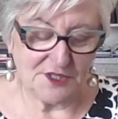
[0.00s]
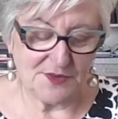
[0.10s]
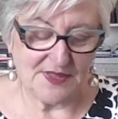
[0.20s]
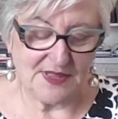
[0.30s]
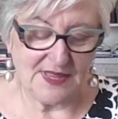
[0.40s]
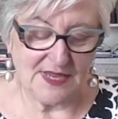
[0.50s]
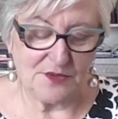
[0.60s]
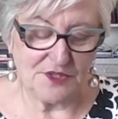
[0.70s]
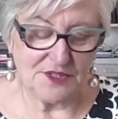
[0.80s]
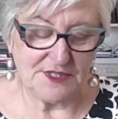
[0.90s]
other
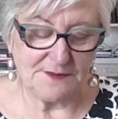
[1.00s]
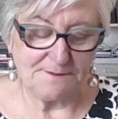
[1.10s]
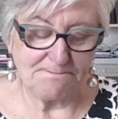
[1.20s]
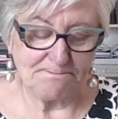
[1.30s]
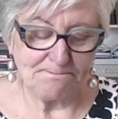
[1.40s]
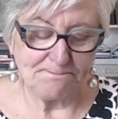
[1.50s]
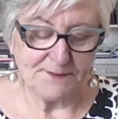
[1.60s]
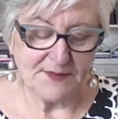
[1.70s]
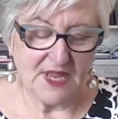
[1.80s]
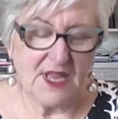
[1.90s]
languages.
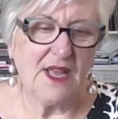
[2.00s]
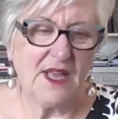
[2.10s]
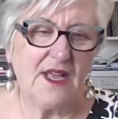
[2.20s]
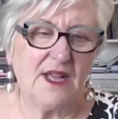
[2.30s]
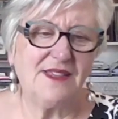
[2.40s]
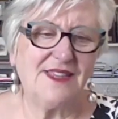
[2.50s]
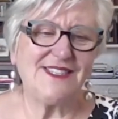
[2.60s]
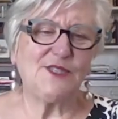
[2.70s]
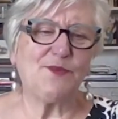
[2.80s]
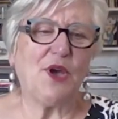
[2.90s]

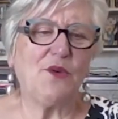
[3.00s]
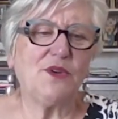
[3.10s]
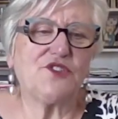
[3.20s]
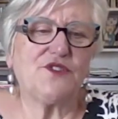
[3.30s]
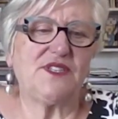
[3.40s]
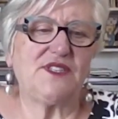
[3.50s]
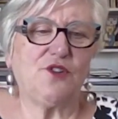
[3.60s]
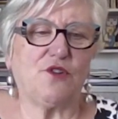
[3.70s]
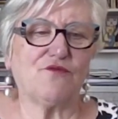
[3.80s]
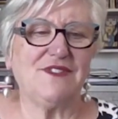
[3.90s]
Les's poetry is
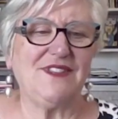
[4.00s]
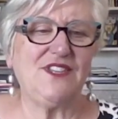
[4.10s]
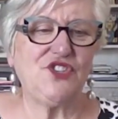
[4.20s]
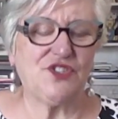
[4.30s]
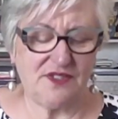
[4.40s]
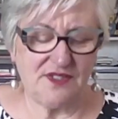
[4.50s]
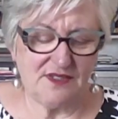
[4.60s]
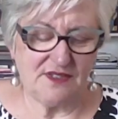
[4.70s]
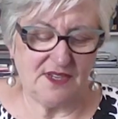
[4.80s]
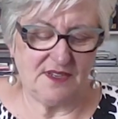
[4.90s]
not
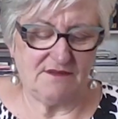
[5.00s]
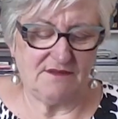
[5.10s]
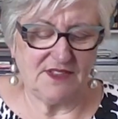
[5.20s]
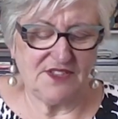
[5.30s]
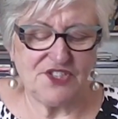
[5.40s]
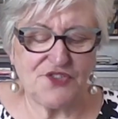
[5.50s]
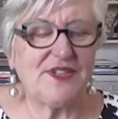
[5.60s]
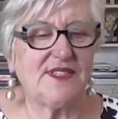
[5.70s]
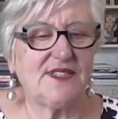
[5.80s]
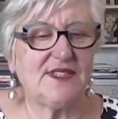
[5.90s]
religious in the
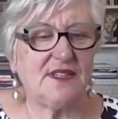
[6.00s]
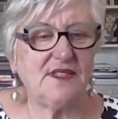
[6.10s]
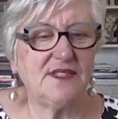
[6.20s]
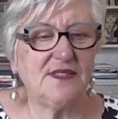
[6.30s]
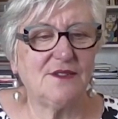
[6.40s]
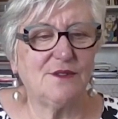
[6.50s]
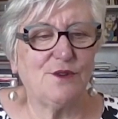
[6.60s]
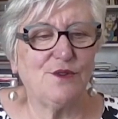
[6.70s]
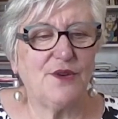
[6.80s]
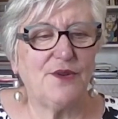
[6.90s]
strict sense,
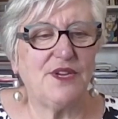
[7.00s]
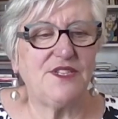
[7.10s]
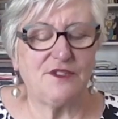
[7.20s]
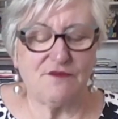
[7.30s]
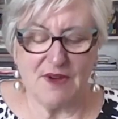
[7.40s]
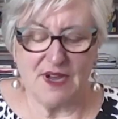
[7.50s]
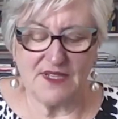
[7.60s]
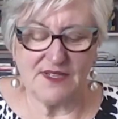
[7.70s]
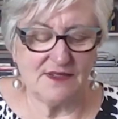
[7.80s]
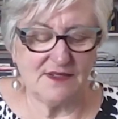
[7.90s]
although he did
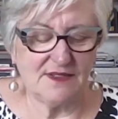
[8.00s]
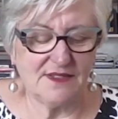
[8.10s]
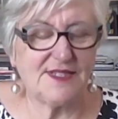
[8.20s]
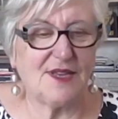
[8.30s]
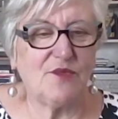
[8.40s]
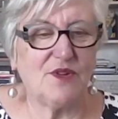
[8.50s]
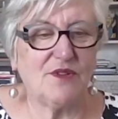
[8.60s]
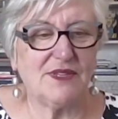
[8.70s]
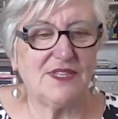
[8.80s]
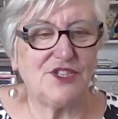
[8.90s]
write some
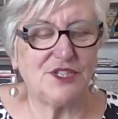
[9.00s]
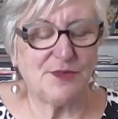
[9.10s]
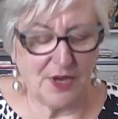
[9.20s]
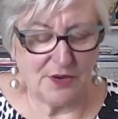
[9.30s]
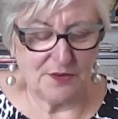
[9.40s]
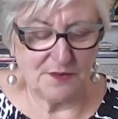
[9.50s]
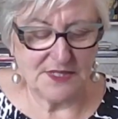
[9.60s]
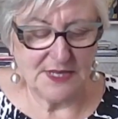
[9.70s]
religious poems,